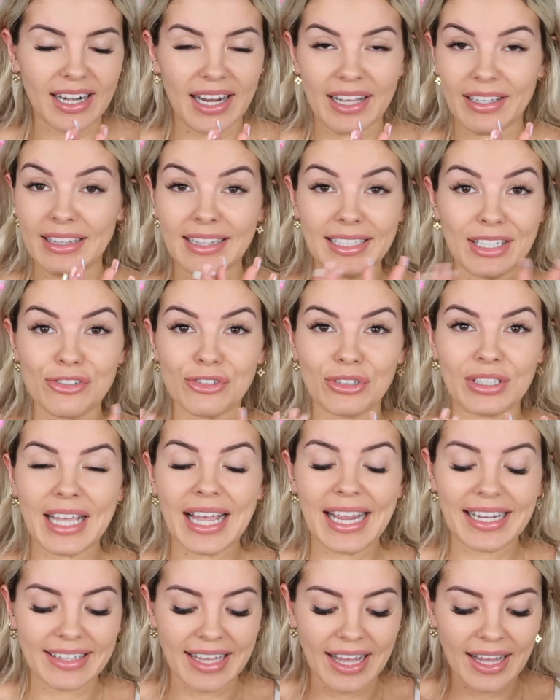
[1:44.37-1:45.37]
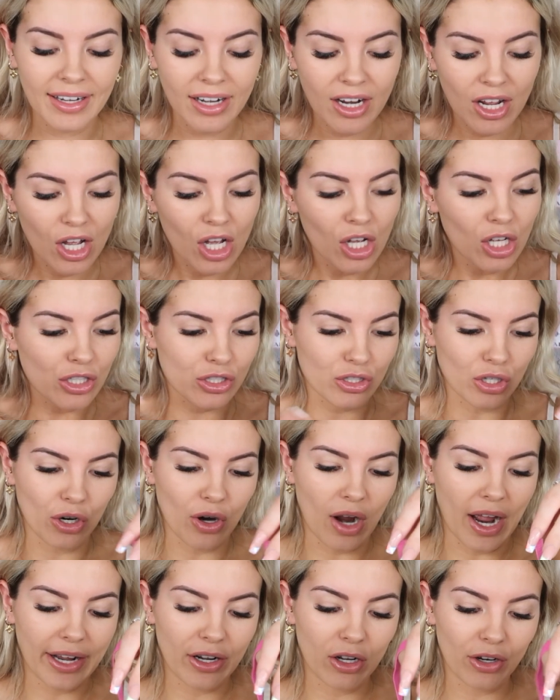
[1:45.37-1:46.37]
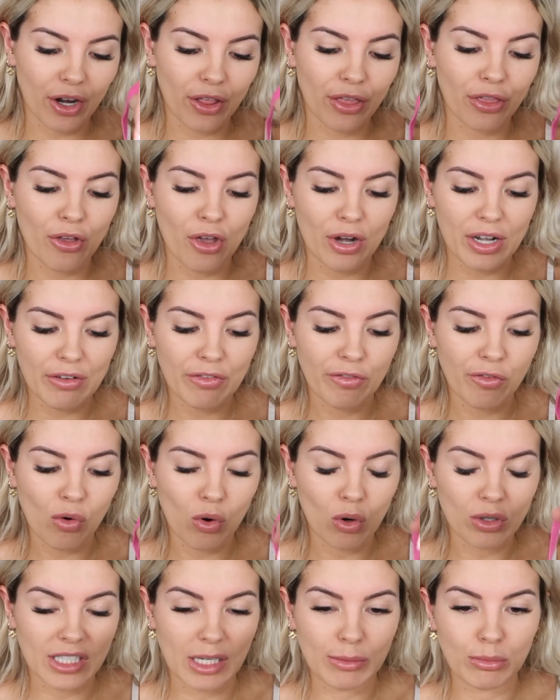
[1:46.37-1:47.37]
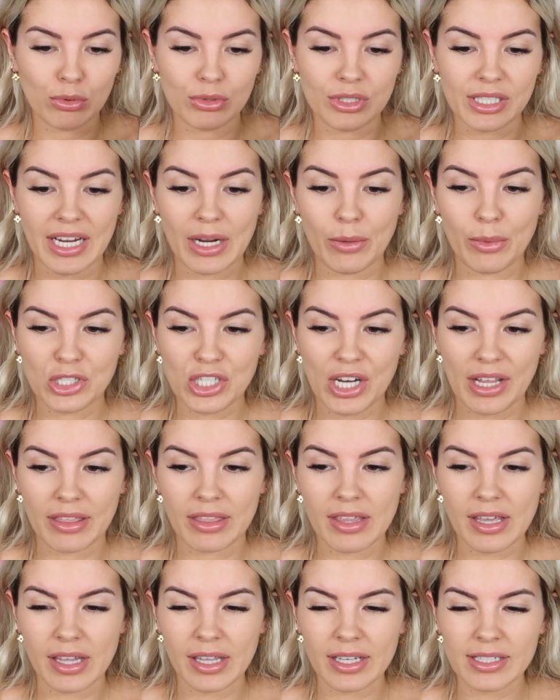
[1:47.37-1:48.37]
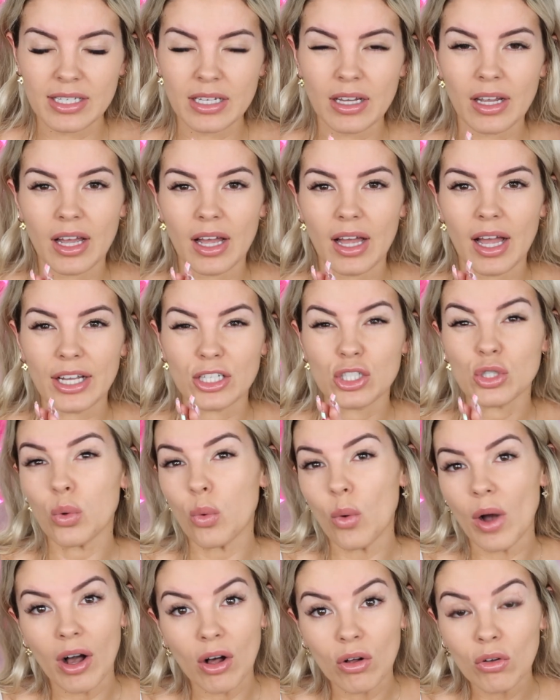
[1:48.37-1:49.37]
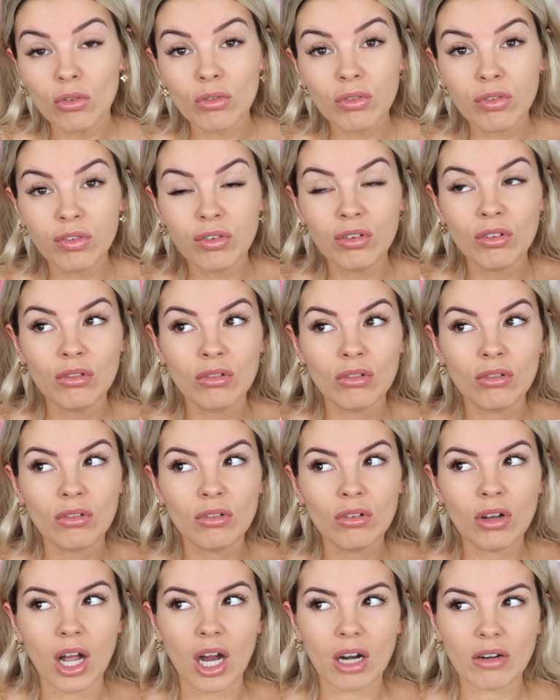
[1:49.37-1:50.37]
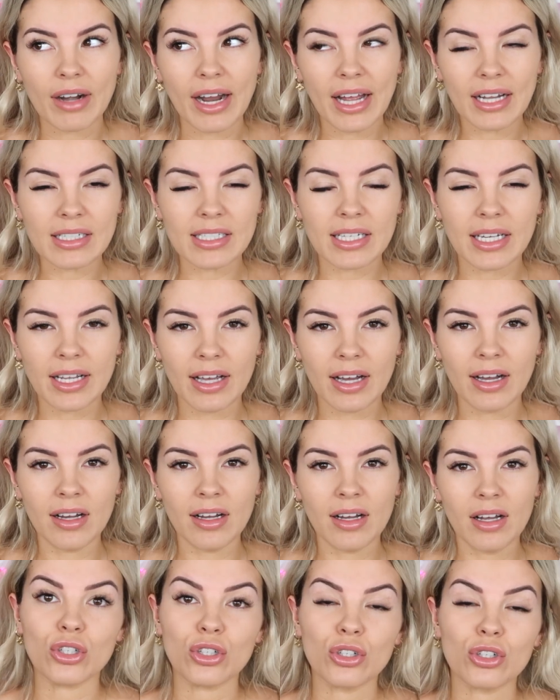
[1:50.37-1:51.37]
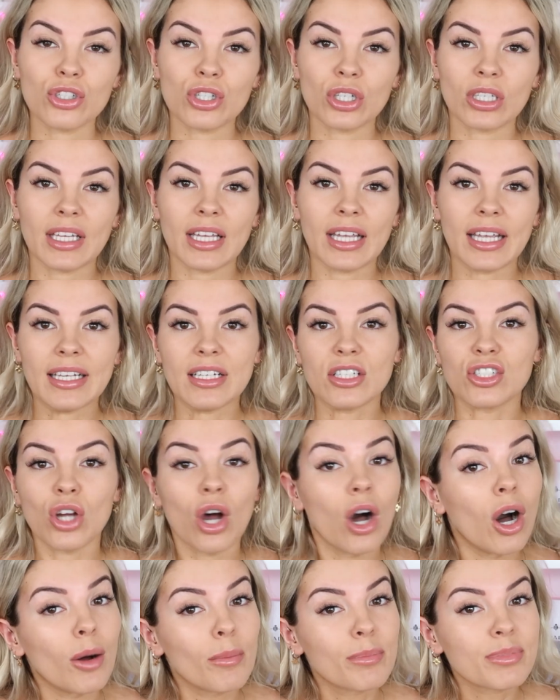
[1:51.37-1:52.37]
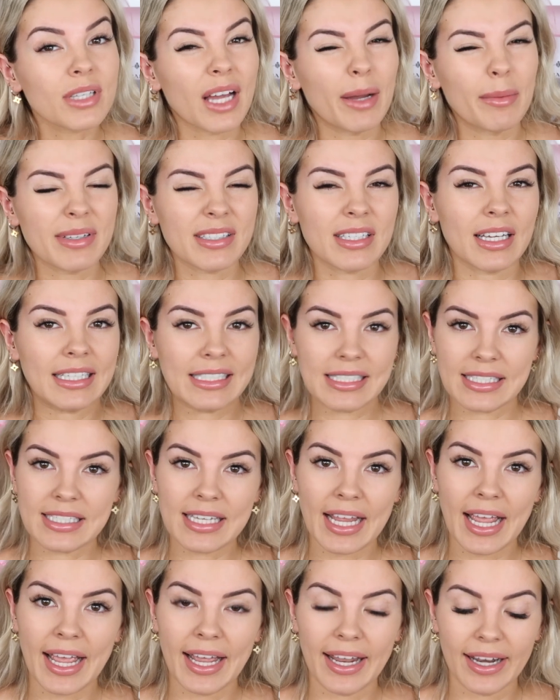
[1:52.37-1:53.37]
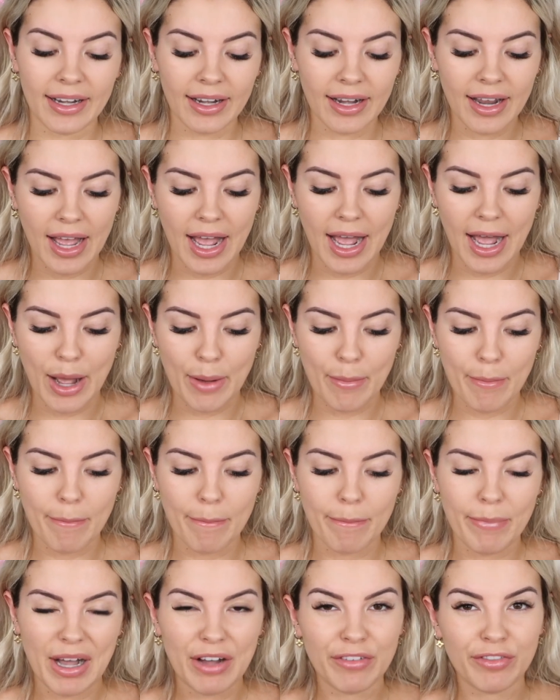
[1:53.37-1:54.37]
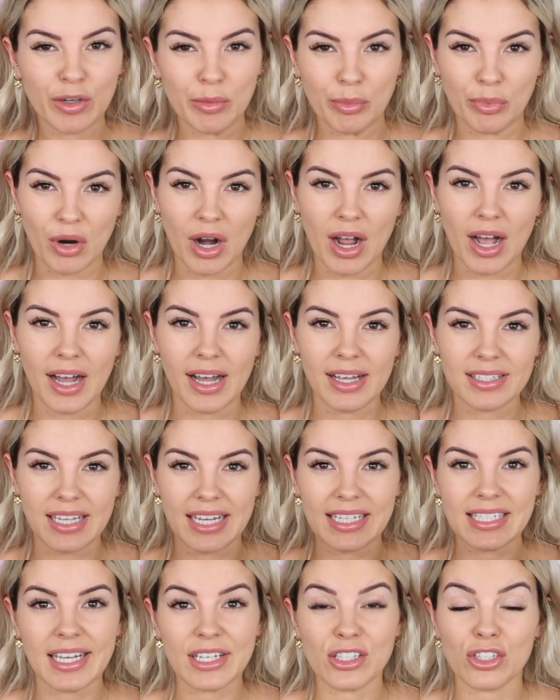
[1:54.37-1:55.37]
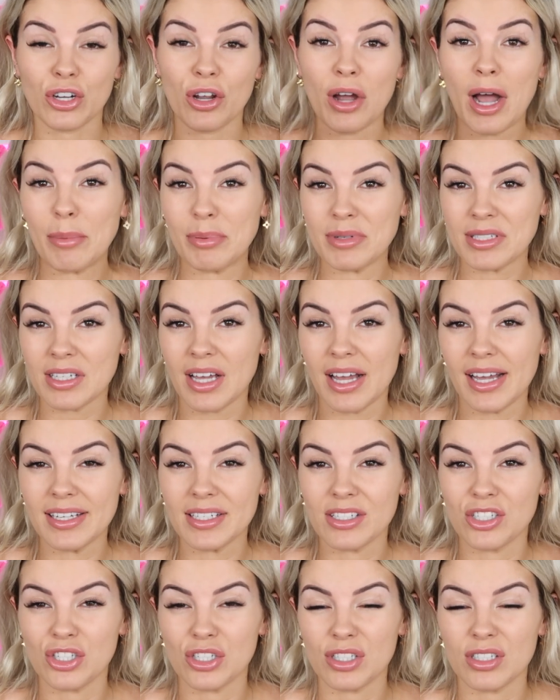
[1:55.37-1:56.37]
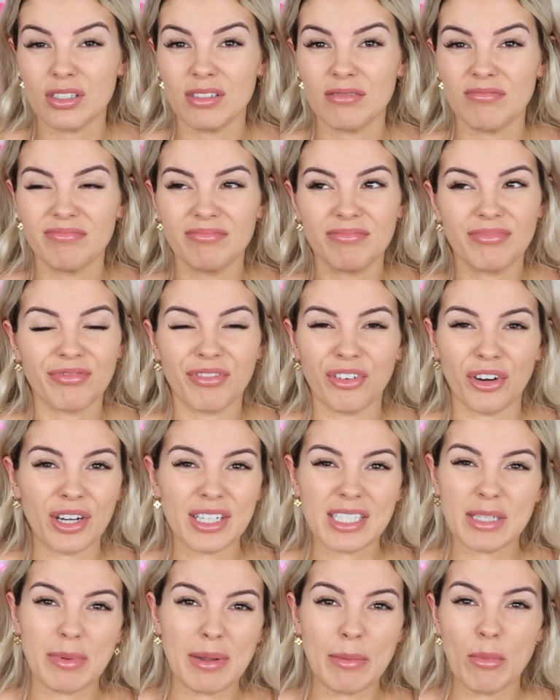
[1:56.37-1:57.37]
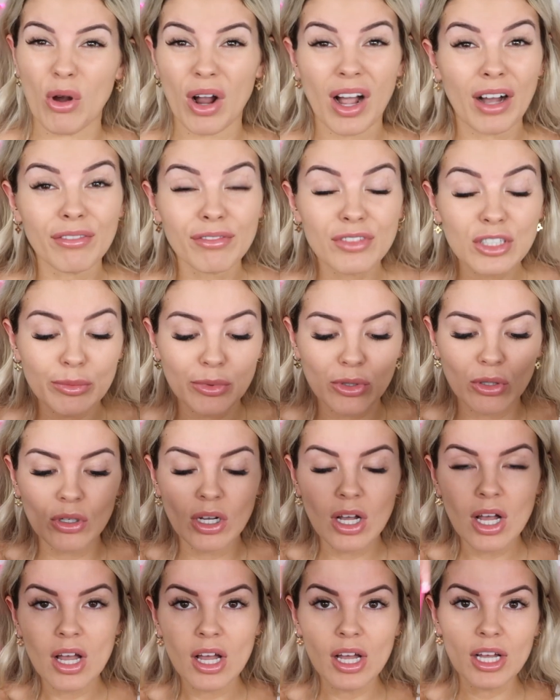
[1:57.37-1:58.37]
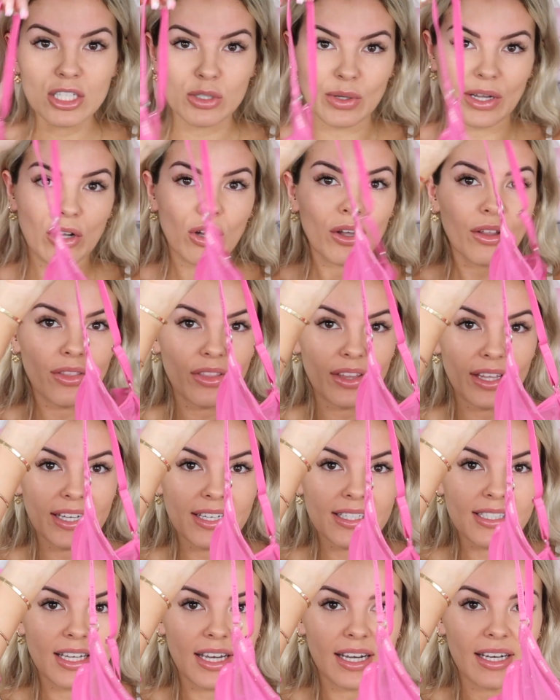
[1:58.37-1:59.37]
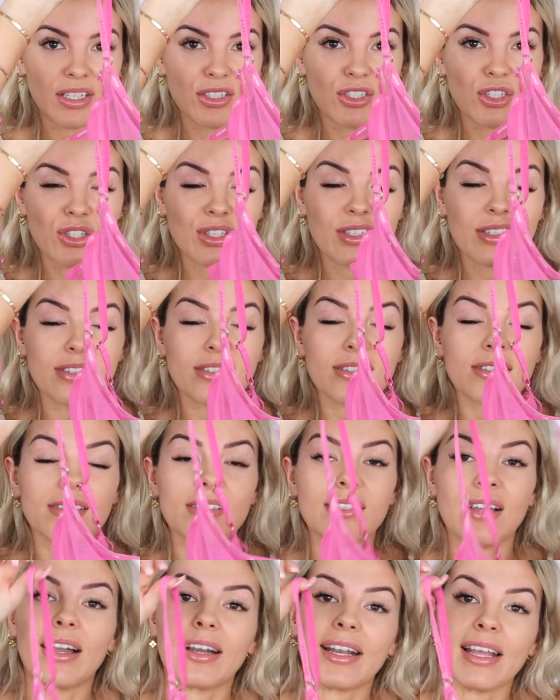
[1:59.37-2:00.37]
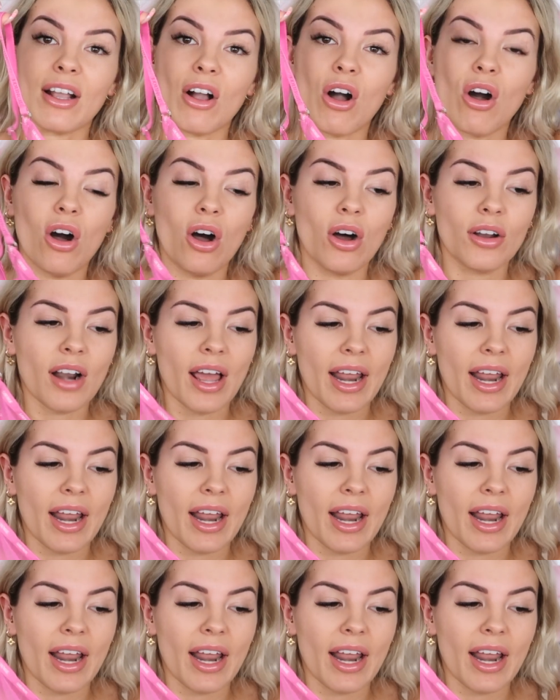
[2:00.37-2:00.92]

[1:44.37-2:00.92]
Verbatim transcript: I literally hate that. So I got a 34 double D, which I think is a, a 12 around here. Usually in tops, I'm a size 10, um, but for bras, I tend to go up a size just for it to be more comfortable. So I got this. It is stunning on.